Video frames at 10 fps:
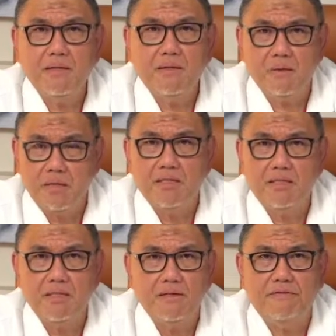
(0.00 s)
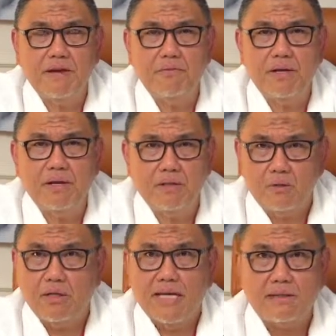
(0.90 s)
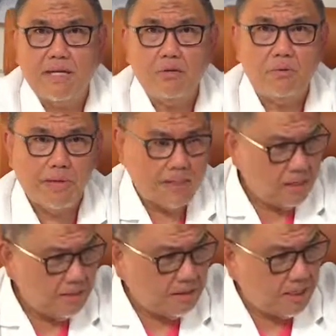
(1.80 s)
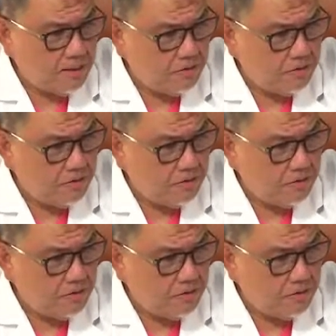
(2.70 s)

it can tell you that suddenly you